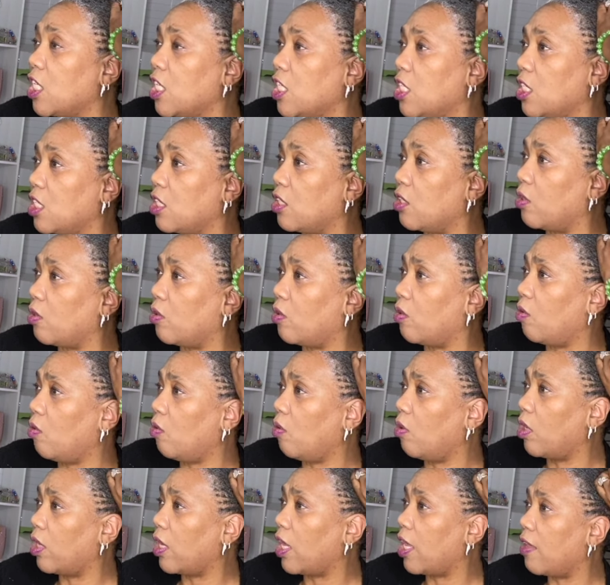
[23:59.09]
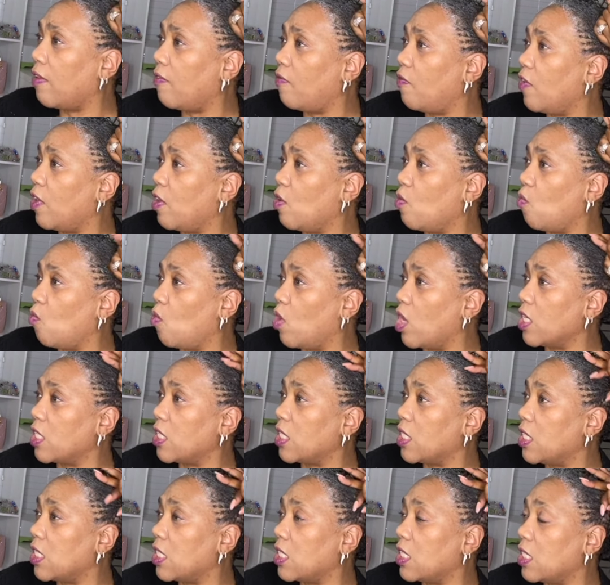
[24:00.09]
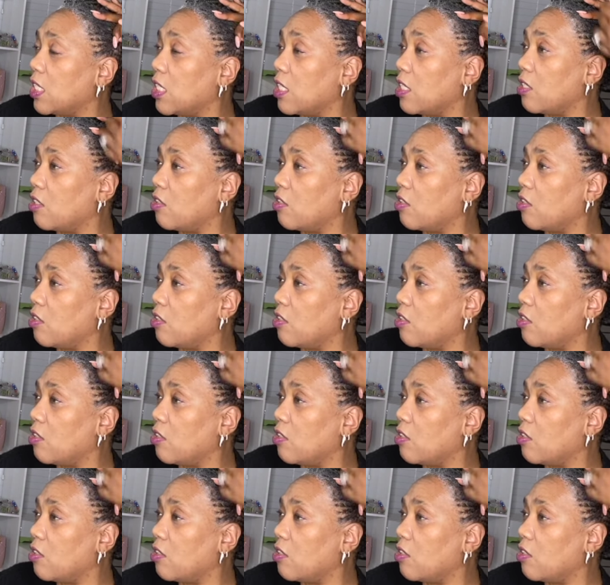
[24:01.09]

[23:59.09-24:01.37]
do. If it wants to